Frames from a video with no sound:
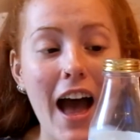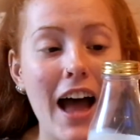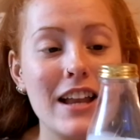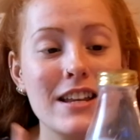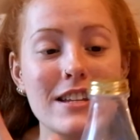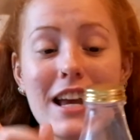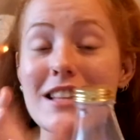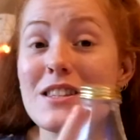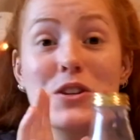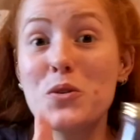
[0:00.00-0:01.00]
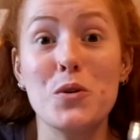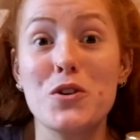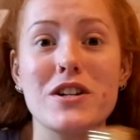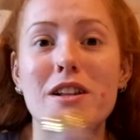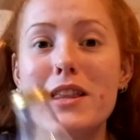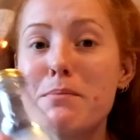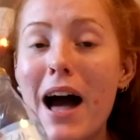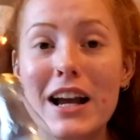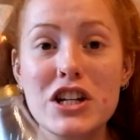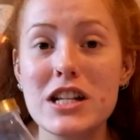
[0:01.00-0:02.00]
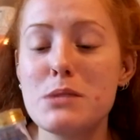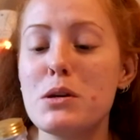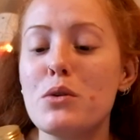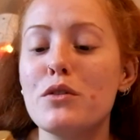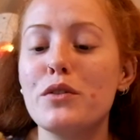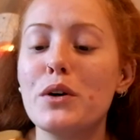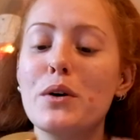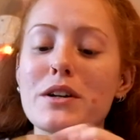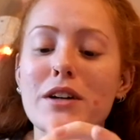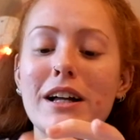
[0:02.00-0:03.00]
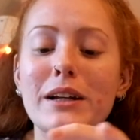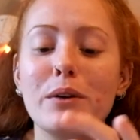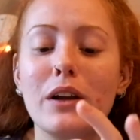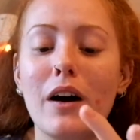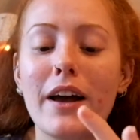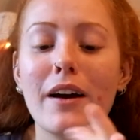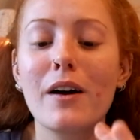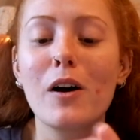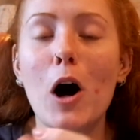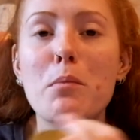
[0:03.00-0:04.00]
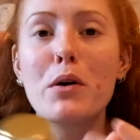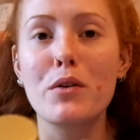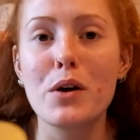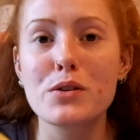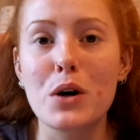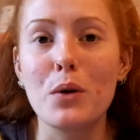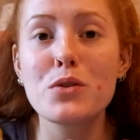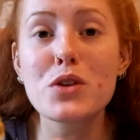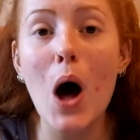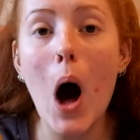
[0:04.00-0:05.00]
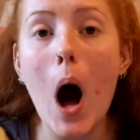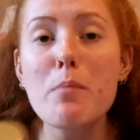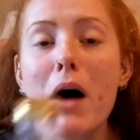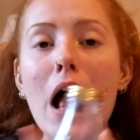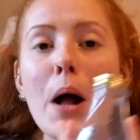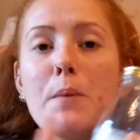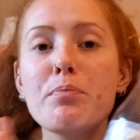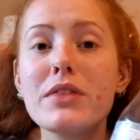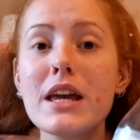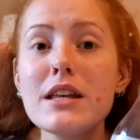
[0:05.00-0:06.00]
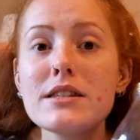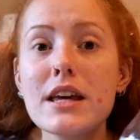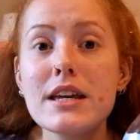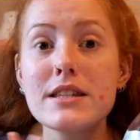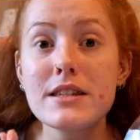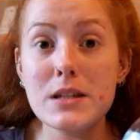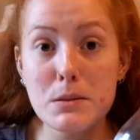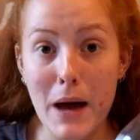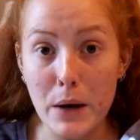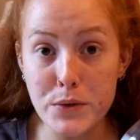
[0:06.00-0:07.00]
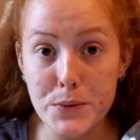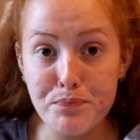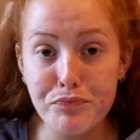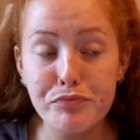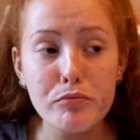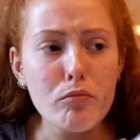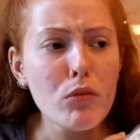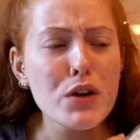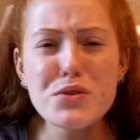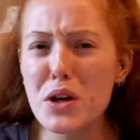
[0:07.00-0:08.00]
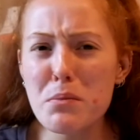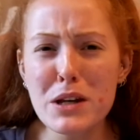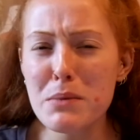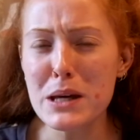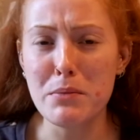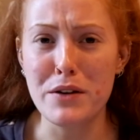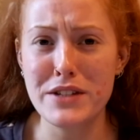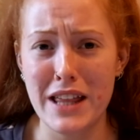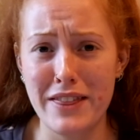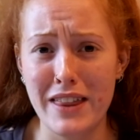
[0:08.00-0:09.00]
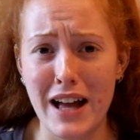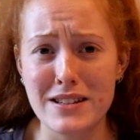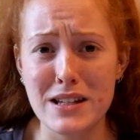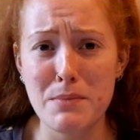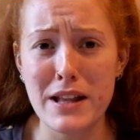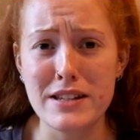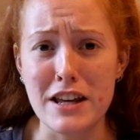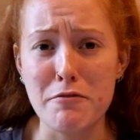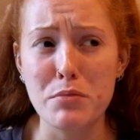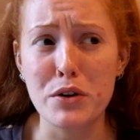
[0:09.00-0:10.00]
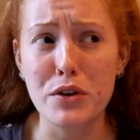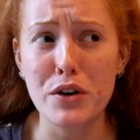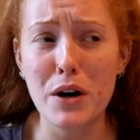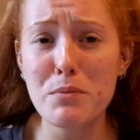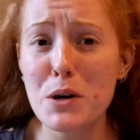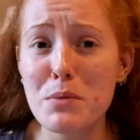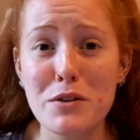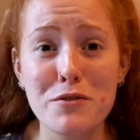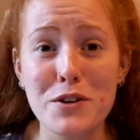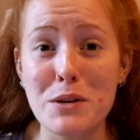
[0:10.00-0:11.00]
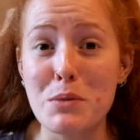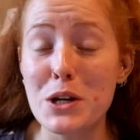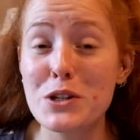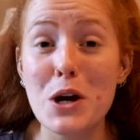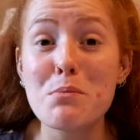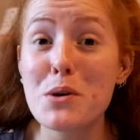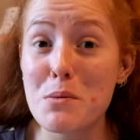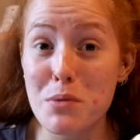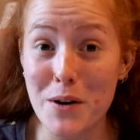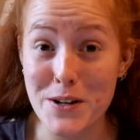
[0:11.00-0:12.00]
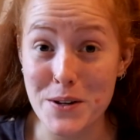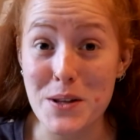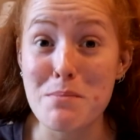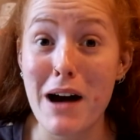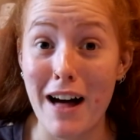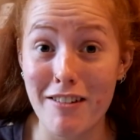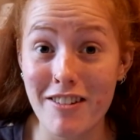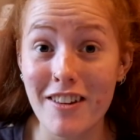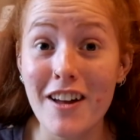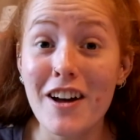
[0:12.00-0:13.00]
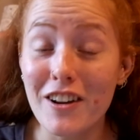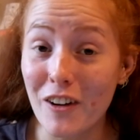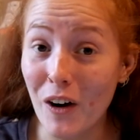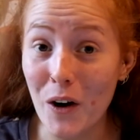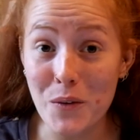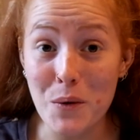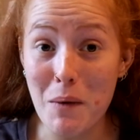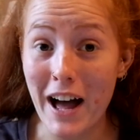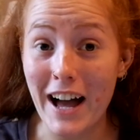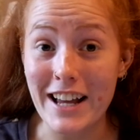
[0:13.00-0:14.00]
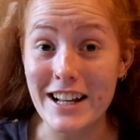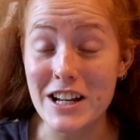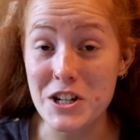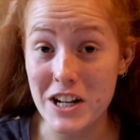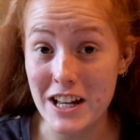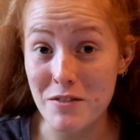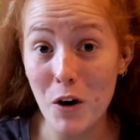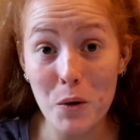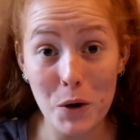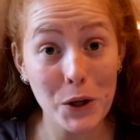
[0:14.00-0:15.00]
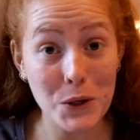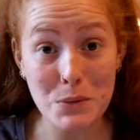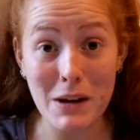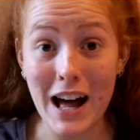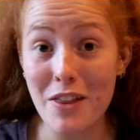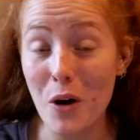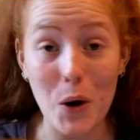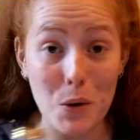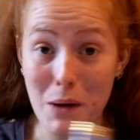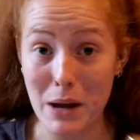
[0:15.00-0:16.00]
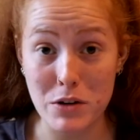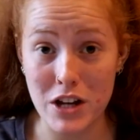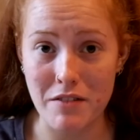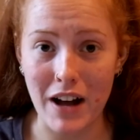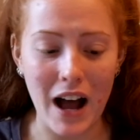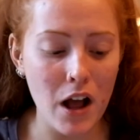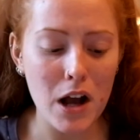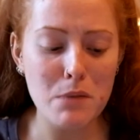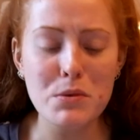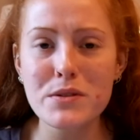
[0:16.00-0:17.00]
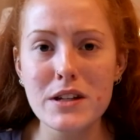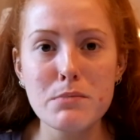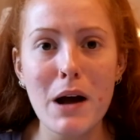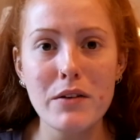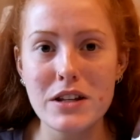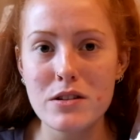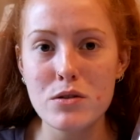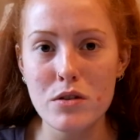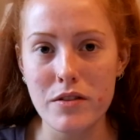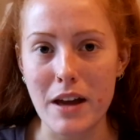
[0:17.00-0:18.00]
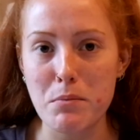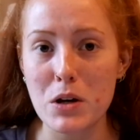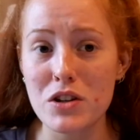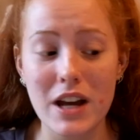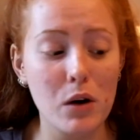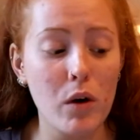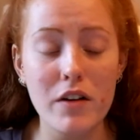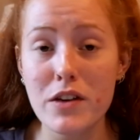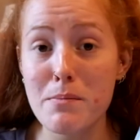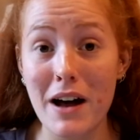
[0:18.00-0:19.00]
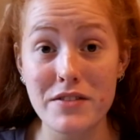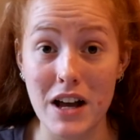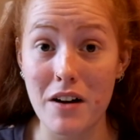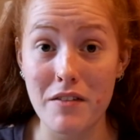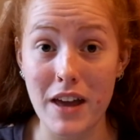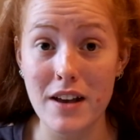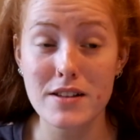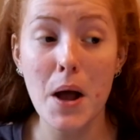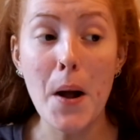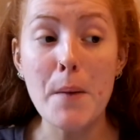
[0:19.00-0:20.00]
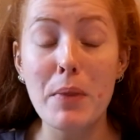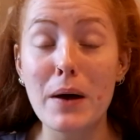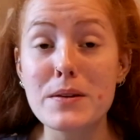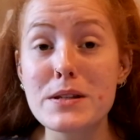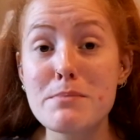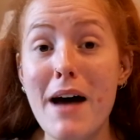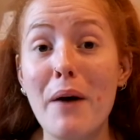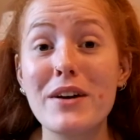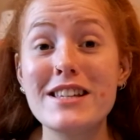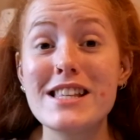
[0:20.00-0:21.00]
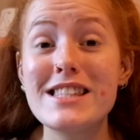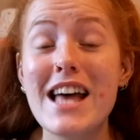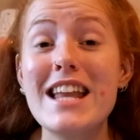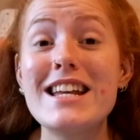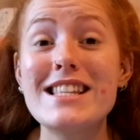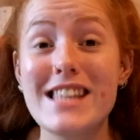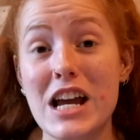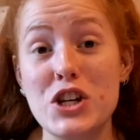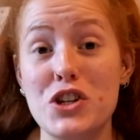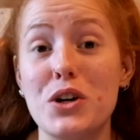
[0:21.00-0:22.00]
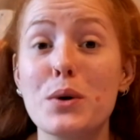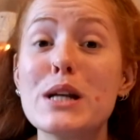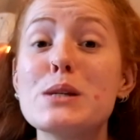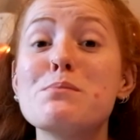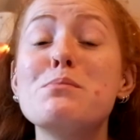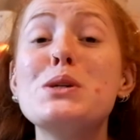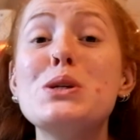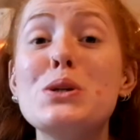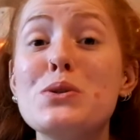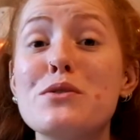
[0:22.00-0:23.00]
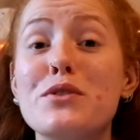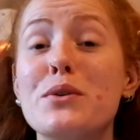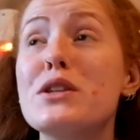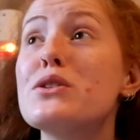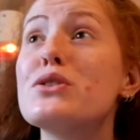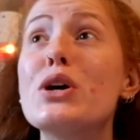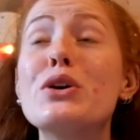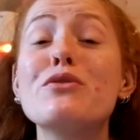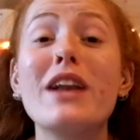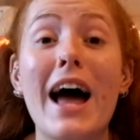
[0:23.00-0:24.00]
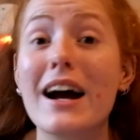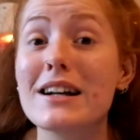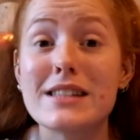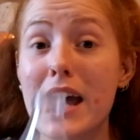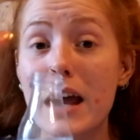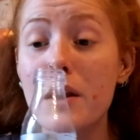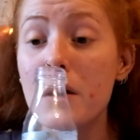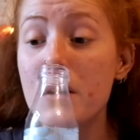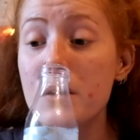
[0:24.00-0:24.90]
and it's gorgeous. Like, the packaging's beautiful. It's got a little like copper rose gold top. This is £6. So many people have said that that's expensive, but I'm not being funny, but you don't put a price on your bath. Look, I will pay, literally, if I want a good bath, I will pay whichever. And plus £6 is nothing, because you get quite a few baths out of this. And the smell is sensational. It's beautiful. It's so relaxing.